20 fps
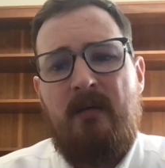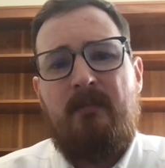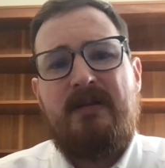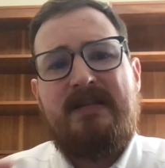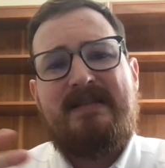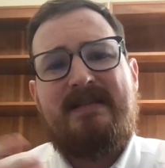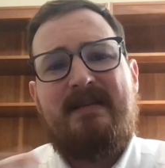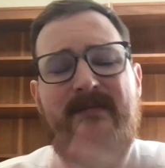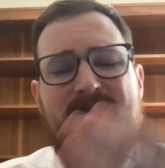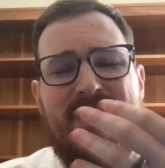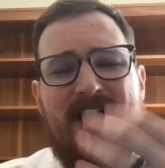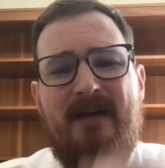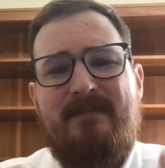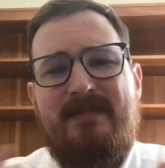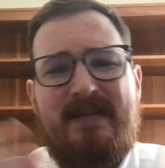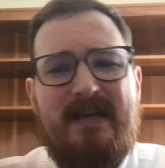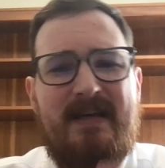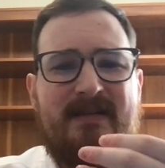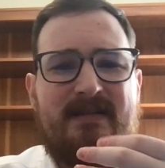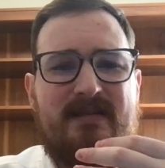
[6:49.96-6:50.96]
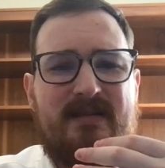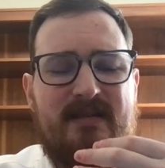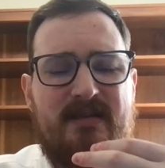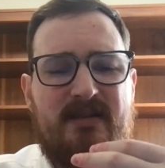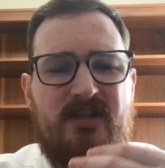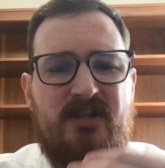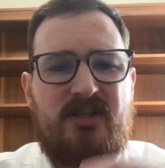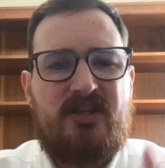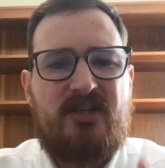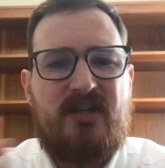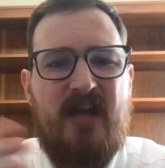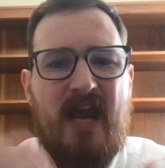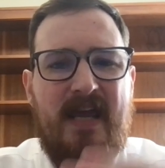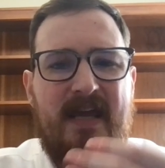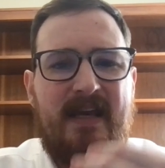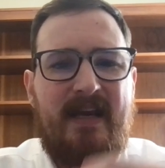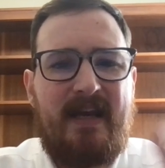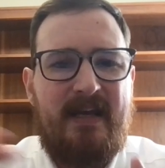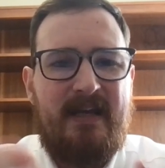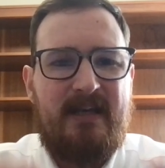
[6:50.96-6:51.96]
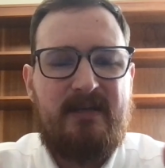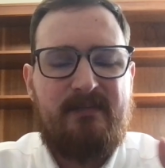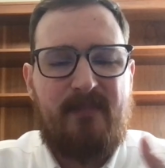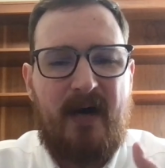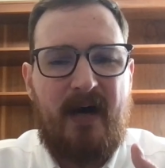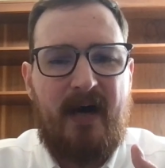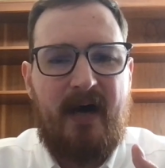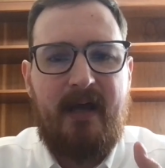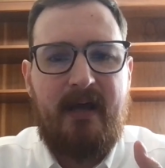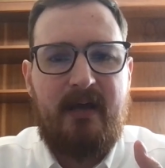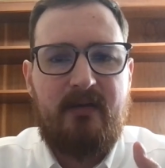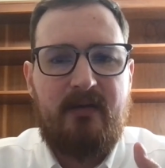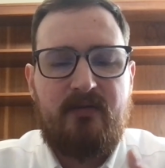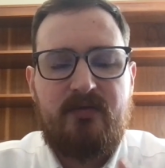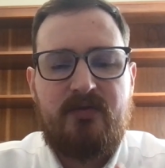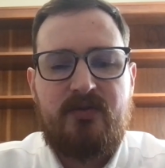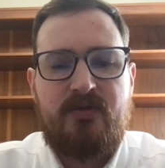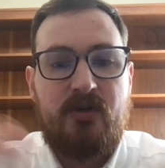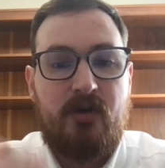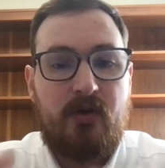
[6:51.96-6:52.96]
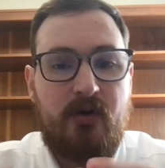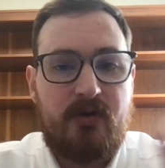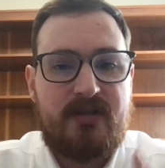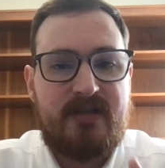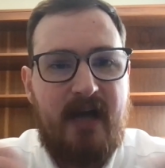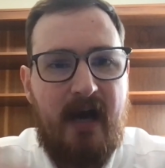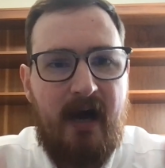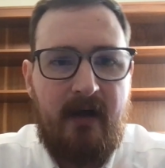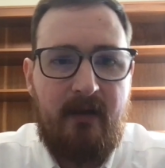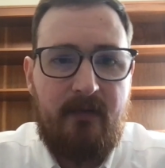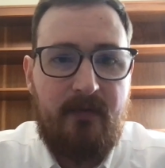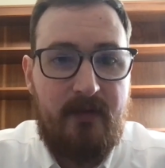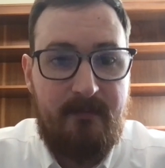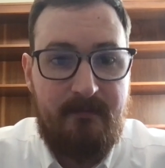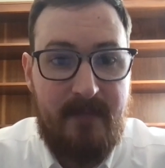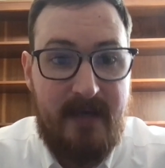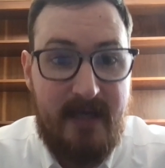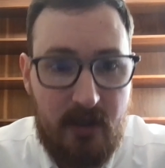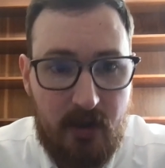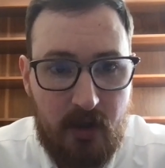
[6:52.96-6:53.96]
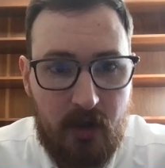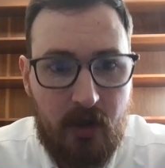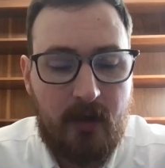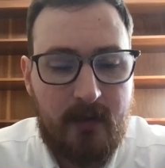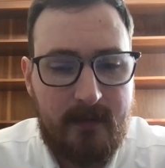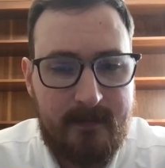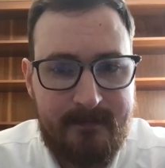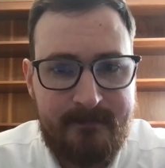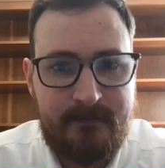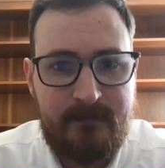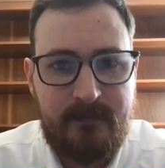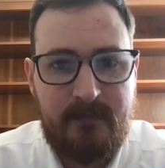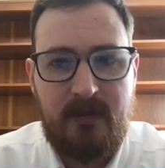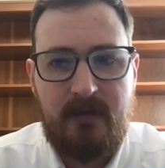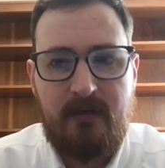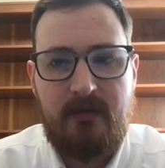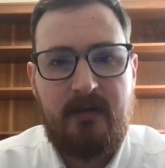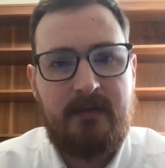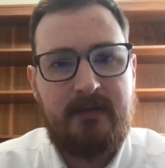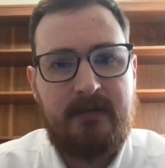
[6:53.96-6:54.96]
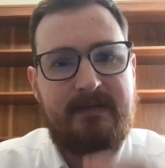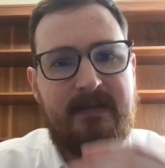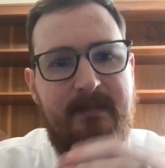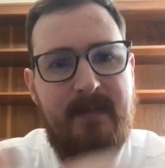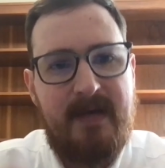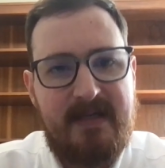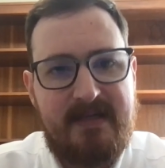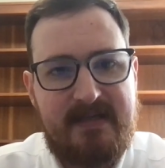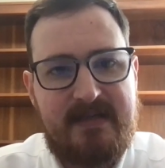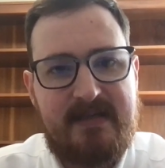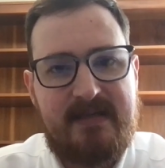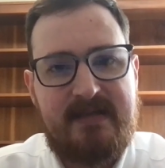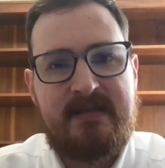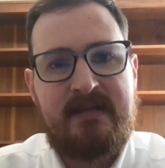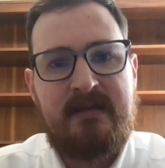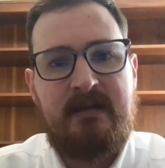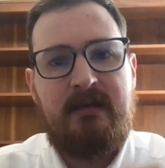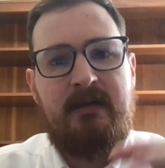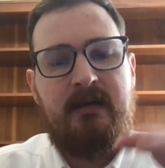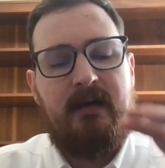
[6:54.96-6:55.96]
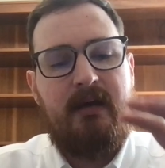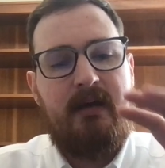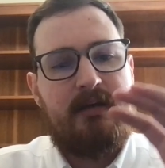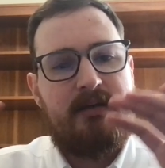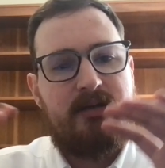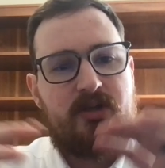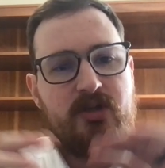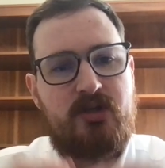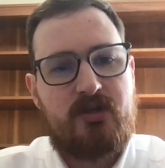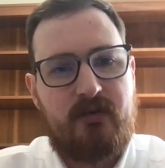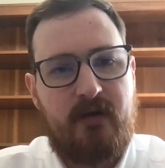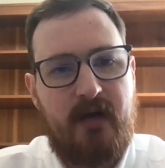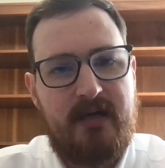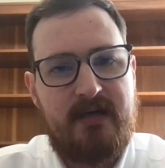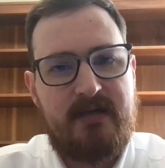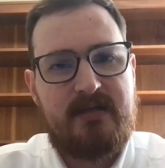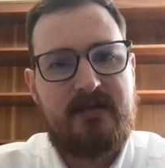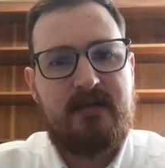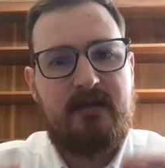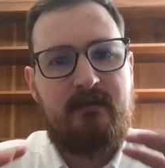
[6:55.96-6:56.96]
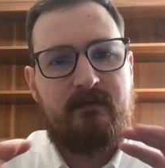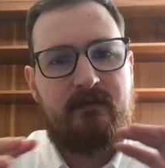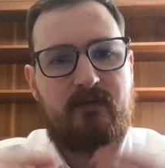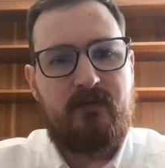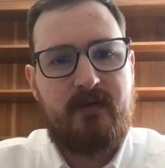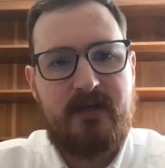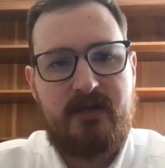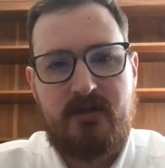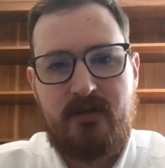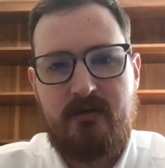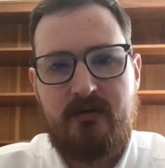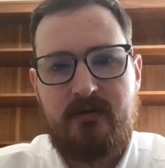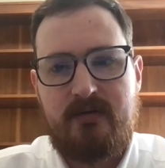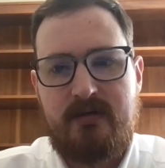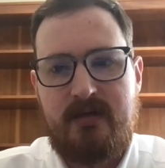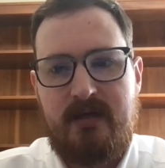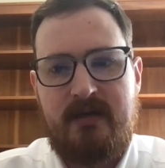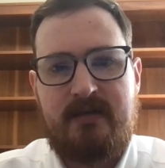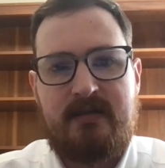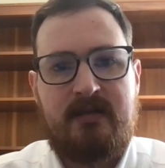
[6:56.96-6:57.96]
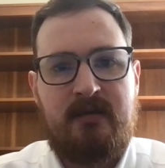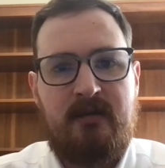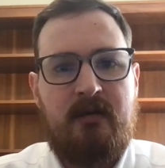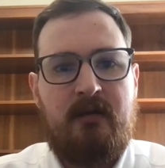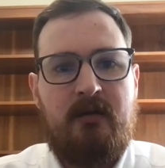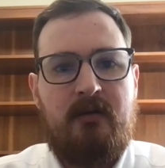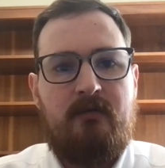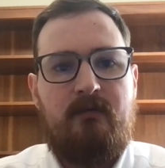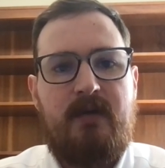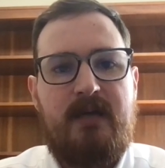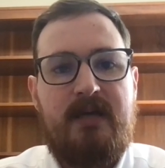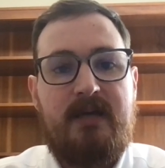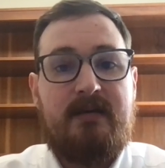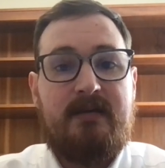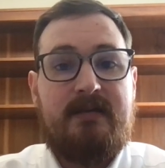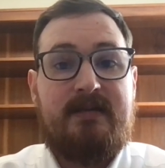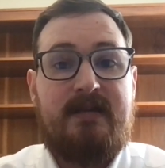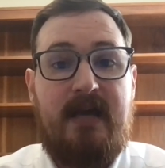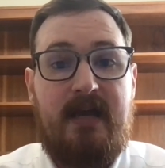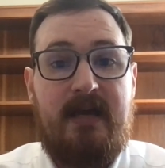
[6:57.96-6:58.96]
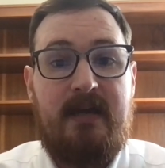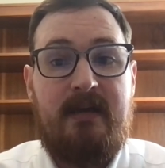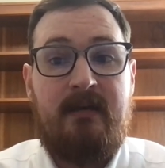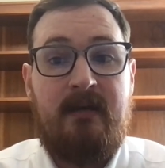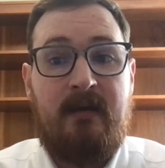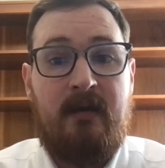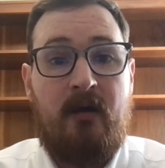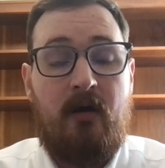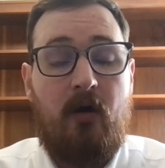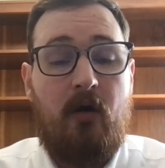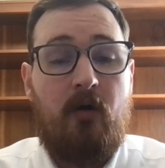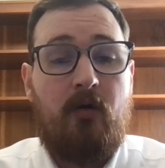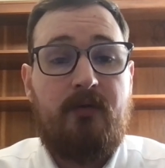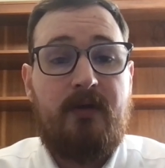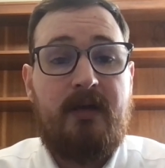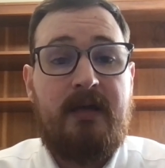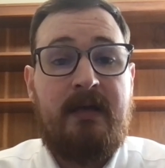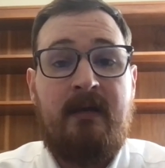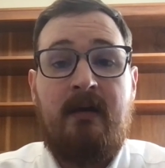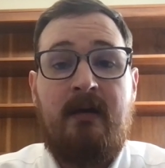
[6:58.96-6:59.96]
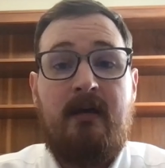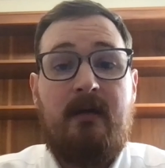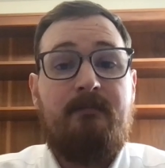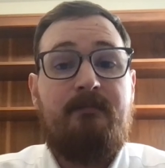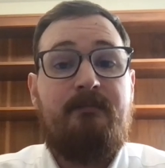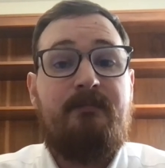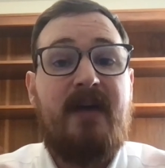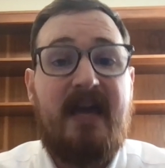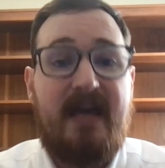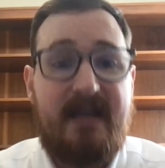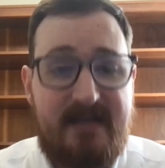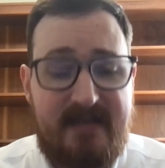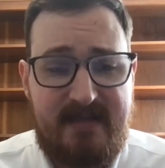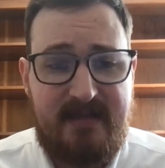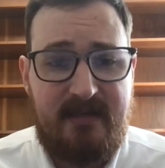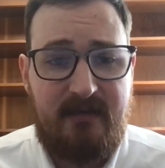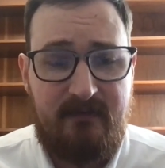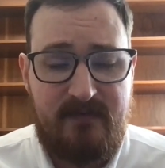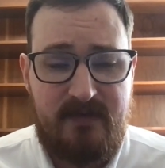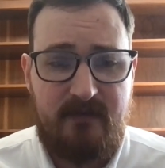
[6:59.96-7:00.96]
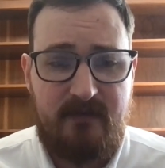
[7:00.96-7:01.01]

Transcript: But sometimes it's shaded by dirt on the mirror, the limits and constraints of creatures as we contain only bits of